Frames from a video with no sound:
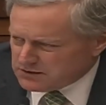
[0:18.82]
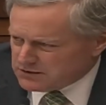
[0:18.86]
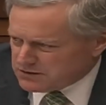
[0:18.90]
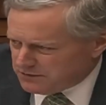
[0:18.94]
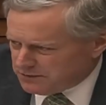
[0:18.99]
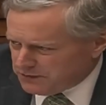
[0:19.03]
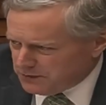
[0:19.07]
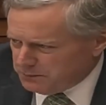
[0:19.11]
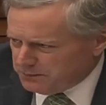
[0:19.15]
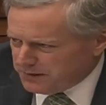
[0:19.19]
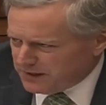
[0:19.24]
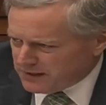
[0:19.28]
a
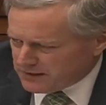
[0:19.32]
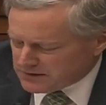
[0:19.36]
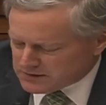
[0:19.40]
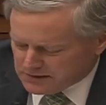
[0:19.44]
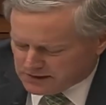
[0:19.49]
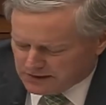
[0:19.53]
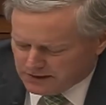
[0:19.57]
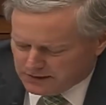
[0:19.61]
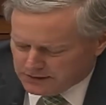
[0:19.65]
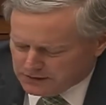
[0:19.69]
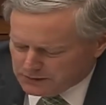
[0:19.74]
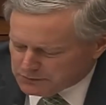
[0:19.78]
few minutes
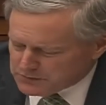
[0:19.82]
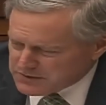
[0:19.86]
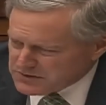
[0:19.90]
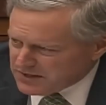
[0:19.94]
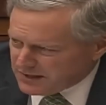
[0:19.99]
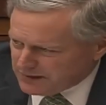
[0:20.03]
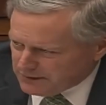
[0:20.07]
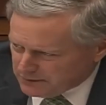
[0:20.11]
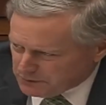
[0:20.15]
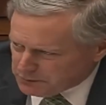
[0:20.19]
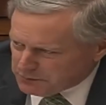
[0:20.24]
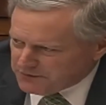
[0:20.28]
ago you were
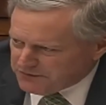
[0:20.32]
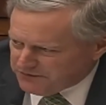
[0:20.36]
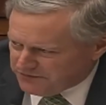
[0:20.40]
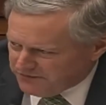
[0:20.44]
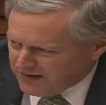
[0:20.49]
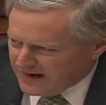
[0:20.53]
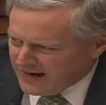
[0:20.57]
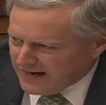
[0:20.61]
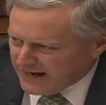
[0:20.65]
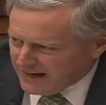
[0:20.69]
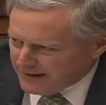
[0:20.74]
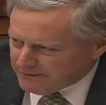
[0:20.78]
saying there were
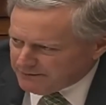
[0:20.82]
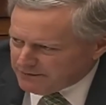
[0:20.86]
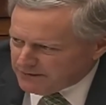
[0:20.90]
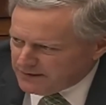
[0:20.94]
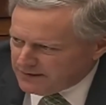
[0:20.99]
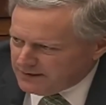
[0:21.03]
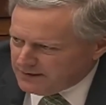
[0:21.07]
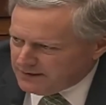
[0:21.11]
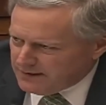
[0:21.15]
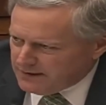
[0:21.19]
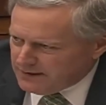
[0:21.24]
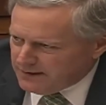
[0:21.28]
5
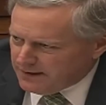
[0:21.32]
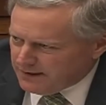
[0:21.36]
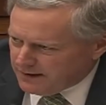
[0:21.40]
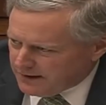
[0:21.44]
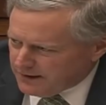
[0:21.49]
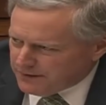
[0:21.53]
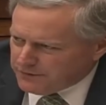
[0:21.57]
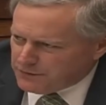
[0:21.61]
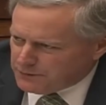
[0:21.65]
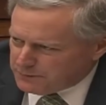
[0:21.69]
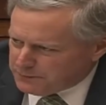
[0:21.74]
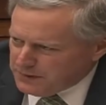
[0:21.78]

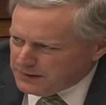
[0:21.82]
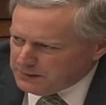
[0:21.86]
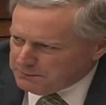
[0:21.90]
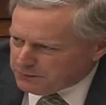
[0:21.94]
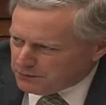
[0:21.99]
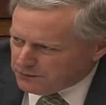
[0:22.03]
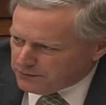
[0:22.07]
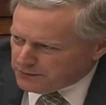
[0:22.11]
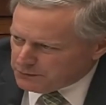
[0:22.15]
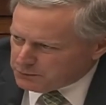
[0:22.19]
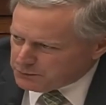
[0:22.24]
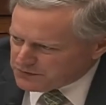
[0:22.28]
other
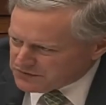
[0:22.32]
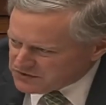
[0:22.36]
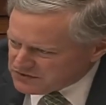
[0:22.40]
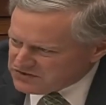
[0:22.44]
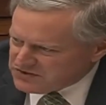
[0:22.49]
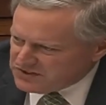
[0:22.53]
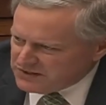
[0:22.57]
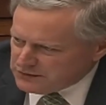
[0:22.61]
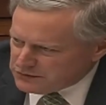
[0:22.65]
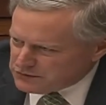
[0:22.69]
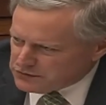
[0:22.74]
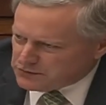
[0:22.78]
people that were
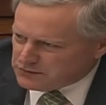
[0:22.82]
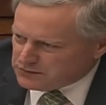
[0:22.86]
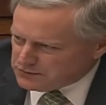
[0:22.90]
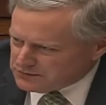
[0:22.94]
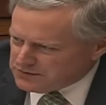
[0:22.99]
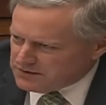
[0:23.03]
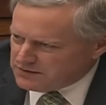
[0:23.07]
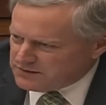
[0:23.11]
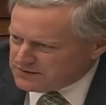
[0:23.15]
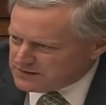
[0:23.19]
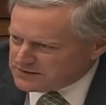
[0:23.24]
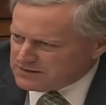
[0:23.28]
central
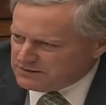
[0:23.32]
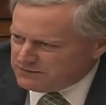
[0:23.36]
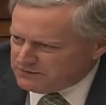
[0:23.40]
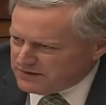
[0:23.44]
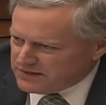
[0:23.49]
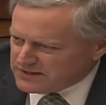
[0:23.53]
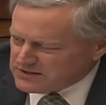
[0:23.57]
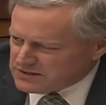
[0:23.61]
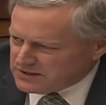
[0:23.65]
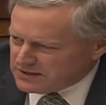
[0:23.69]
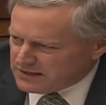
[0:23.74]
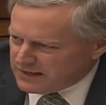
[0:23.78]
to this
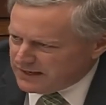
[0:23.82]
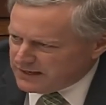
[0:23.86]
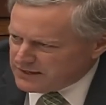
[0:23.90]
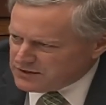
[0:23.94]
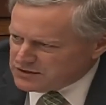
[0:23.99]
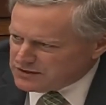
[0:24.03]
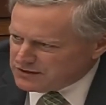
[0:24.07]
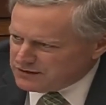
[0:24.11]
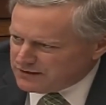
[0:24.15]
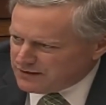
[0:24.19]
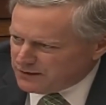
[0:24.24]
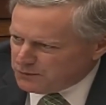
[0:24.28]

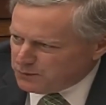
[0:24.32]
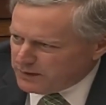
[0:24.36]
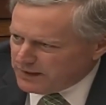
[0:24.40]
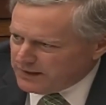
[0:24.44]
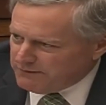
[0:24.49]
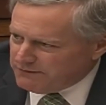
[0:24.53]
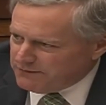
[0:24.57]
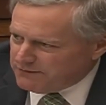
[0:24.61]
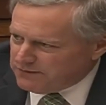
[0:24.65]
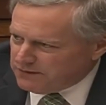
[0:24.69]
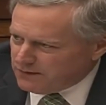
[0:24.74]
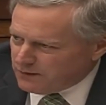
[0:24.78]
investigation that
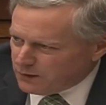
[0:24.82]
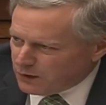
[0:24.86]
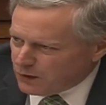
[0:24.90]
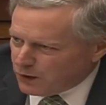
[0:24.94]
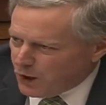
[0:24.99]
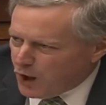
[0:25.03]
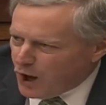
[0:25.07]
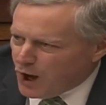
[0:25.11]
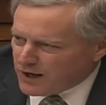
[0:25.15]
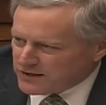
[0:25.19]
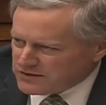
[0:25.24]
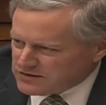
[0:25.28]
we've
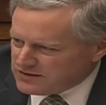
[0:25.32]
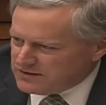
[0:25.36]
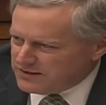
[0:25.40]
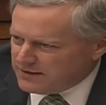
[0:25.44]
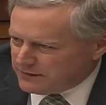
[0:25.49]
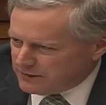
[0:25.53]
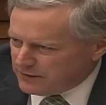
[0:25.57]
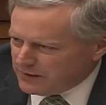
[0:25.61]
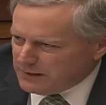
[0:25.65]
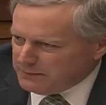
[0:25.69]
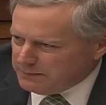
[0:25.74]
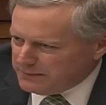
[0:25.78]
lost
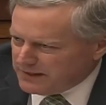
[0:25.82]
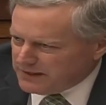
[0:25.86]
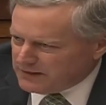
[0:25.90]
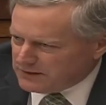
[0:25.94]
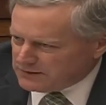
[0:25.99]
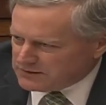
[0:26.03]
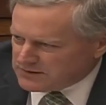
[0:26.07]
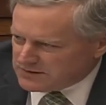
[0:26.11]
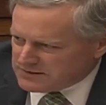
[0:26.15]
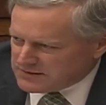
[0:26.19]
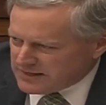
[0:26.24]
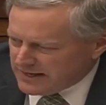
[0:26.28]
their
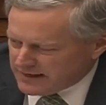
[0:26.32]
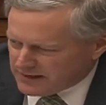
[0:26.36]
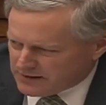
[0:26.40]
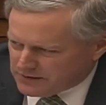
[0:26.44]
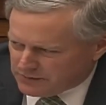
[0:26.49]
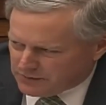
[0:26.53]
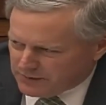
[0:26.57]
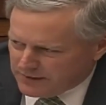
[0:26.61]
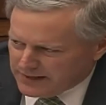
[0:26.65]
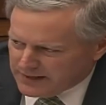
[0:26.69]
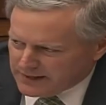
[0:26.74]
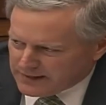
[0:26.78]
emails. Is that
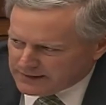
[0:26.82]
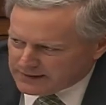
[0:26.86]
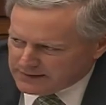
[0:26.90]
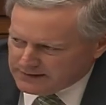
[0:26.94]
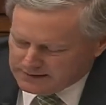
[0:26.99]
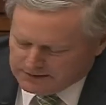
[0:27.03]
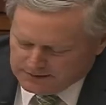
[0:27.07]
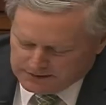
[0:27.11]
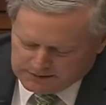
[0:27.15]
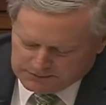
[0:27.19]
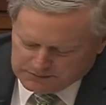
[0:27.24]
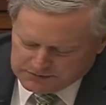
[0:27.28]
correct,
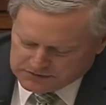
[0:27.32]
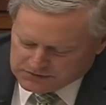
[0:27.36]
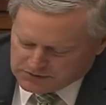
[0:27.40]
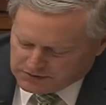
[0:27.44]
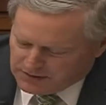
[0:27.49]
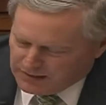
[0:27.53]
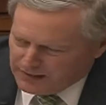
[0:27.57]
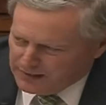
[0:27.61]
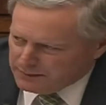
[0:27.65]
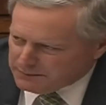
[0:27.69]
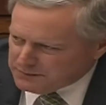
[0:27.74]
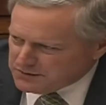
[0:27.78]
Mr.
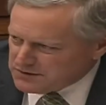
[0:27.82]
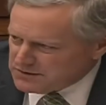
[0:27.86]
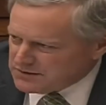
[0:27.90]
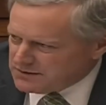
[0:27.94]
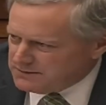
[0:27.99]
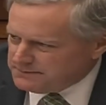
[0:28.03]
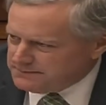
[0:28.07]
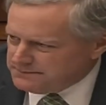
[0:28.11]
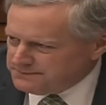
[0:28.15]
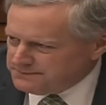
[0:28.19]
Camus?